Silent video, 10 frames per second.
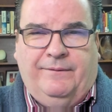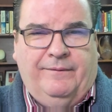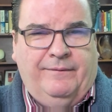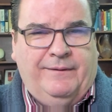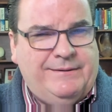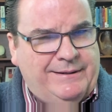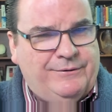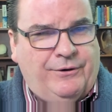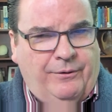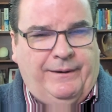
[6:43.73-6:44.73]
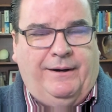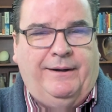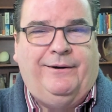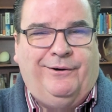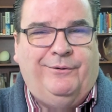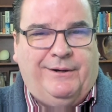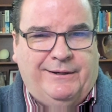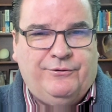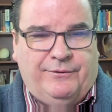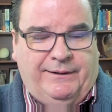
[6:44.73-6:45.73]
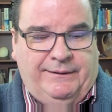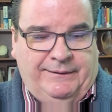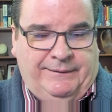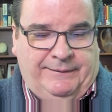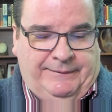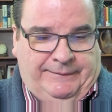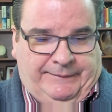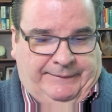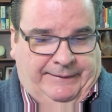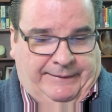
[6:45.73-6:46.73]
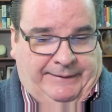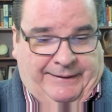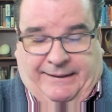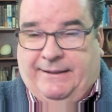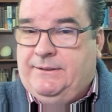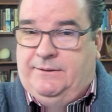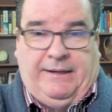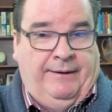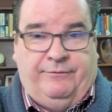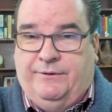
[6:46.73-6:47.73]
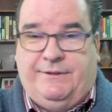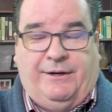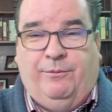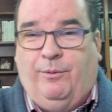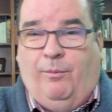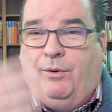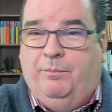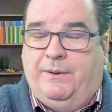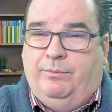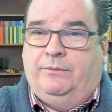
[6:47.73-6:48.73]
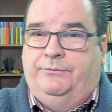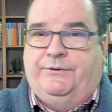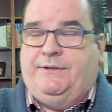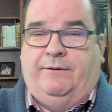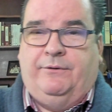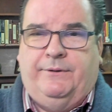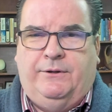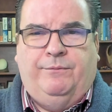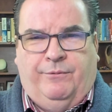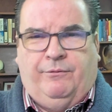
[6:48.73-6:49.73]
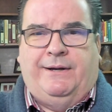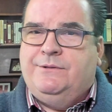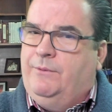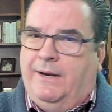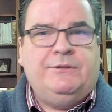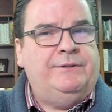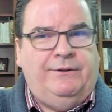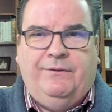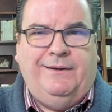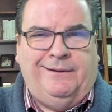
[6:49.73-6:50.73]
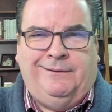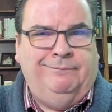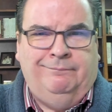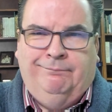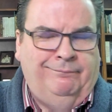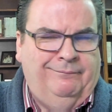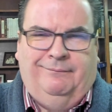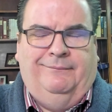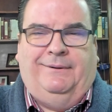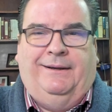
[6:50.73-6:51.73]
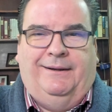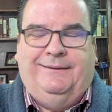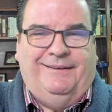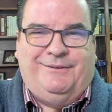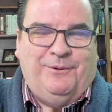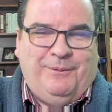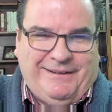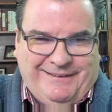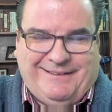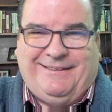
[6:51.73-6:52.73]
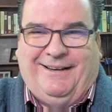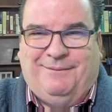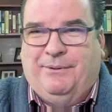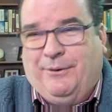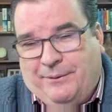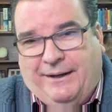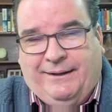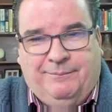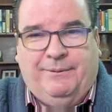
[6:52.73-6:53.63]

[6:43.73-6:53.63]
These things are going on in our own country. I guess after the Second World War, people discovered that human rights were actually a thing. I don't quite get that, but okay.